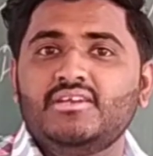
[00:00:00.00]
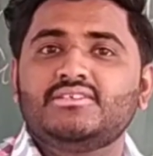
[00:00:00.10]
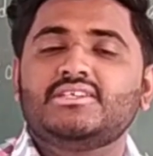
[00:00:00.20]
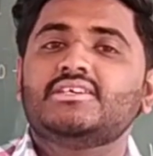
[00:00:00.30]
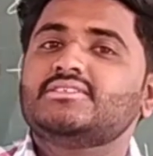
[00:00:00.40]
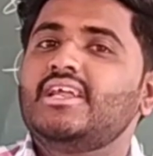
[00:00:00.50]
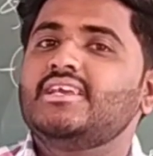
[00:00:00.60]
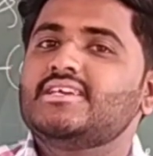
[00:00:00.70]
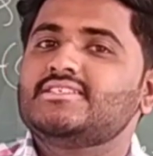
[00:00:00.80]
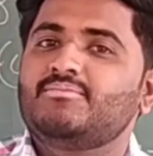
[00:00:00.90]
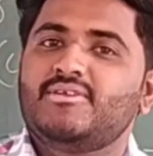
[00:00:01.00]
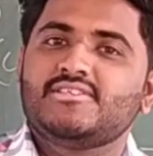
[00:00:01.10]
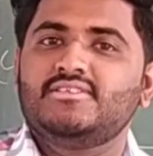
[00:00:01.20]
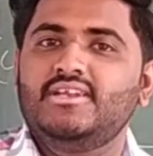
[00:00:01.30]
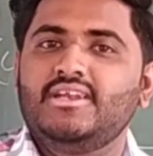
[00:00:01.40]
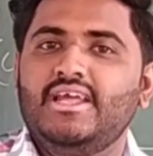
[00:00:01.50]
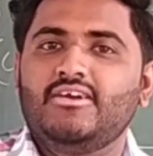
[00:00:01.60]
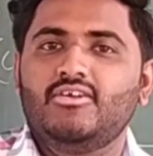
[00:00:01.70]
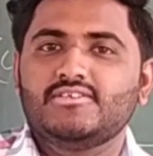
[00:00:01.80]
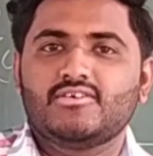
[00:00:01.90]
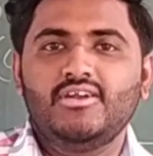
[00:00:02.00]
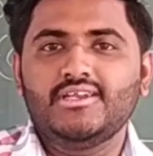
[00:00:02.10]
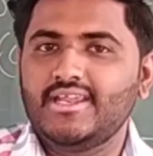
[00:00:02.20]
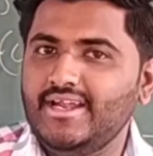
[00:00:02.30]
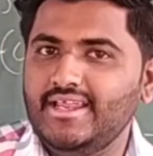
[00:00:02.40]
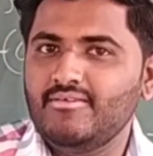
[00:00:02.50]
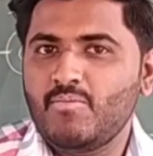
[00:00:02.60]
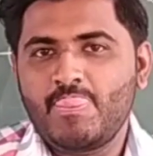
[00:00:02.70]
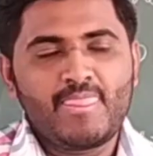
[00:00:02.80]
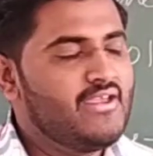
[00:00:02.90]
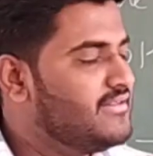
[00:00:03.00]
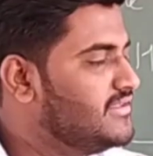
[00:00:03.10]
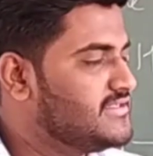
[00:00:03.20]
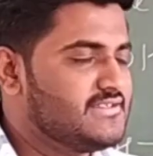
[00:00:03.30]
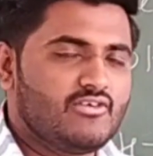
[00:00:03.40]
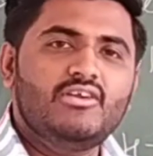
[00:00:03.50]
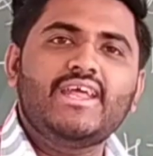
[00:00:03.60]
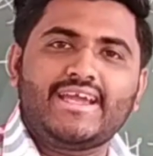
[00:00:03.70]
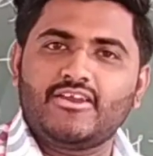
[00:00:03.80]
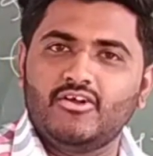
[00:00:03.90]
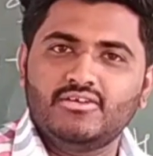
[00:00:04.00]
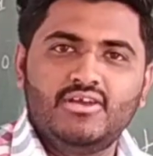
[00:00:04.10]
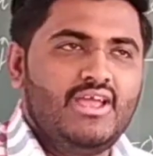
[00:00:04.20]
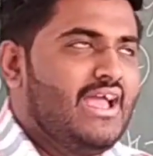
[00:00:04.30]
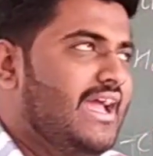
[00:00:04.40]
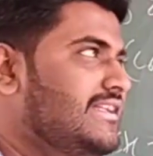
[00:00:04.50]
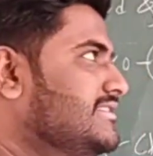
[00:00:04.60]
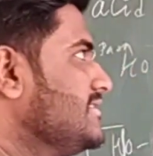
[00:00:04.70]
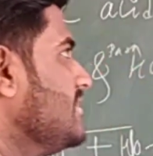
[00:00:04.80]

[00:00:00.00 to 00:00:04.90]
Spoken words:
Tertiary acid plus ethylene glycol is called terylene. This is called dacron. Hence,